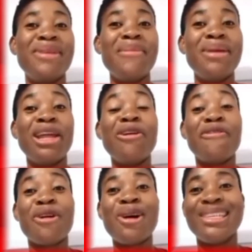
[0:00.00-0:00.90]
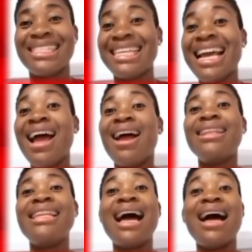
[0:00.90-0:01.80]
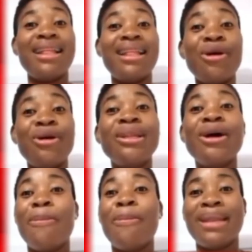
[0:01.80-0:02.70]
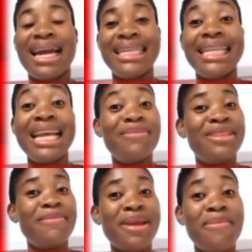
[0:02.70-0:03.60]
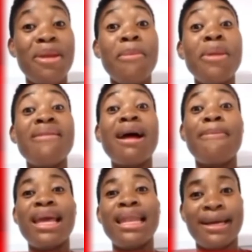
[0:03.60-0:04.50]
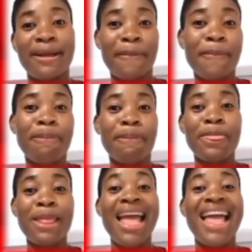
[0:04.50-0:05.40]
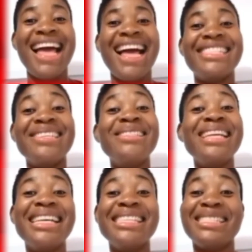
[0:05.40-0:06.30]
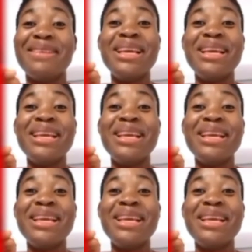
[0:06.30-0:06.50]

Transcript: baby. And of course, her own upline named the baby Mirabella. So that's the